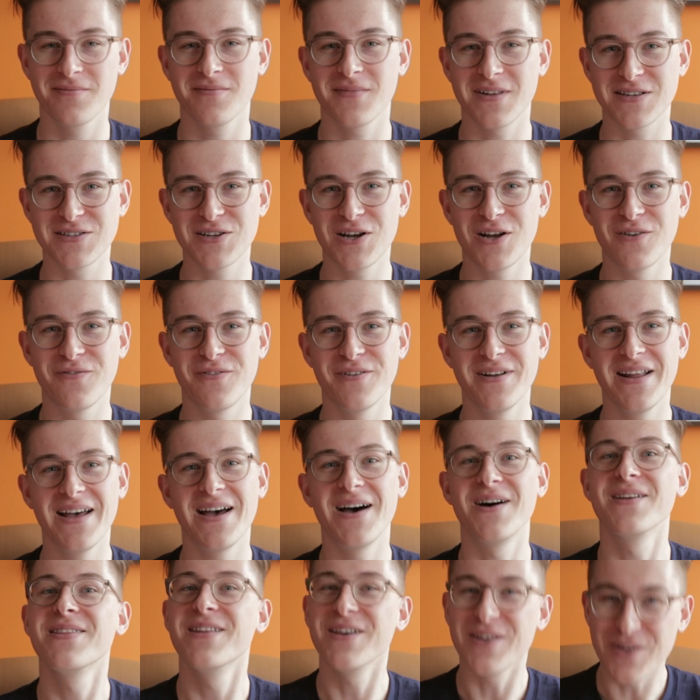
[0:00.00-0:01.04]
That's all for
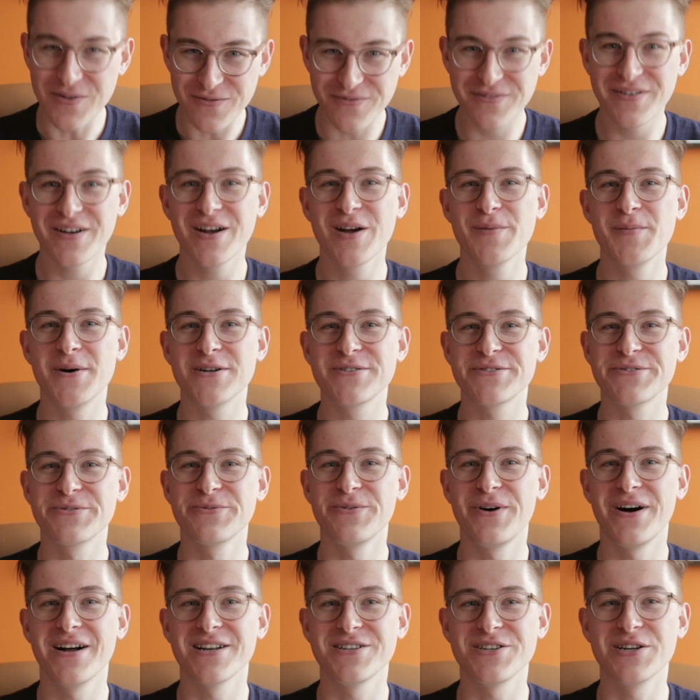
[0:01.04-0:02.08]
now. Thank you very much for
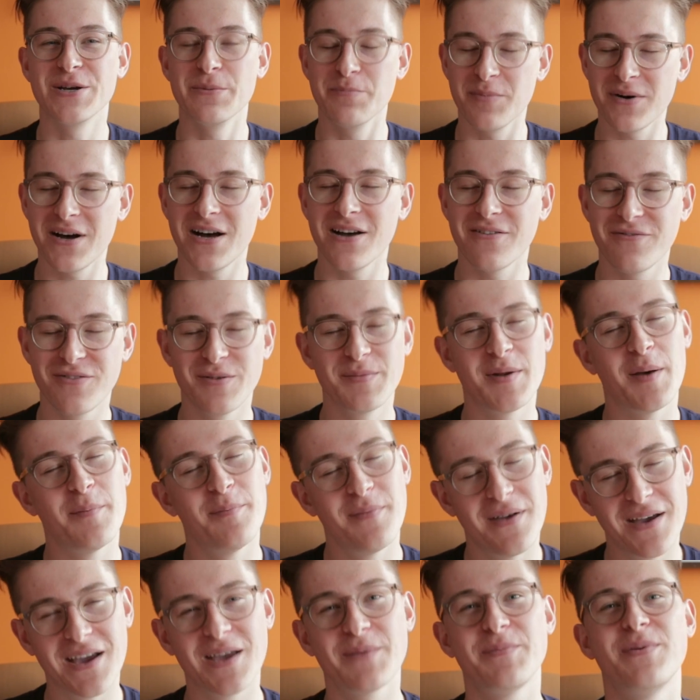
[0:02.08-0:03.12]
watching. Bye, Film Not
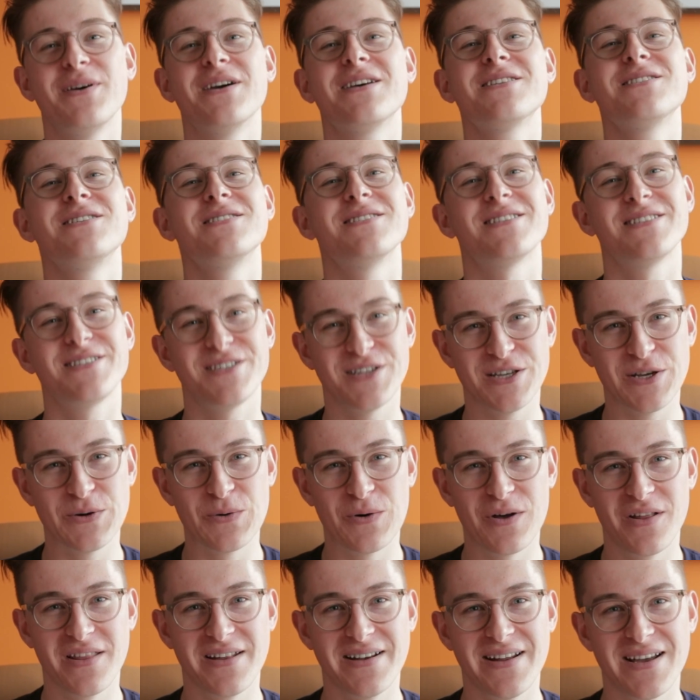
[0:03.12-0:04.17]
Megapixels. See you
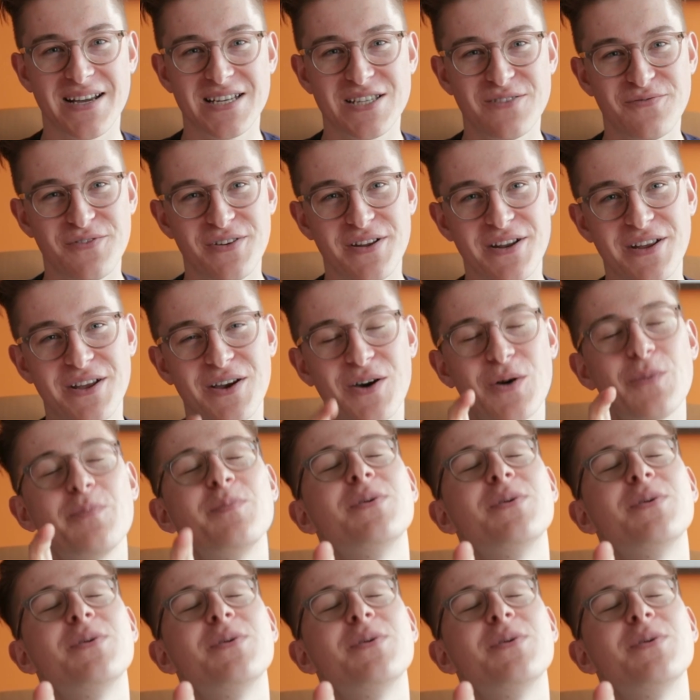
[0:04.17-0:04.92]
all in the next video.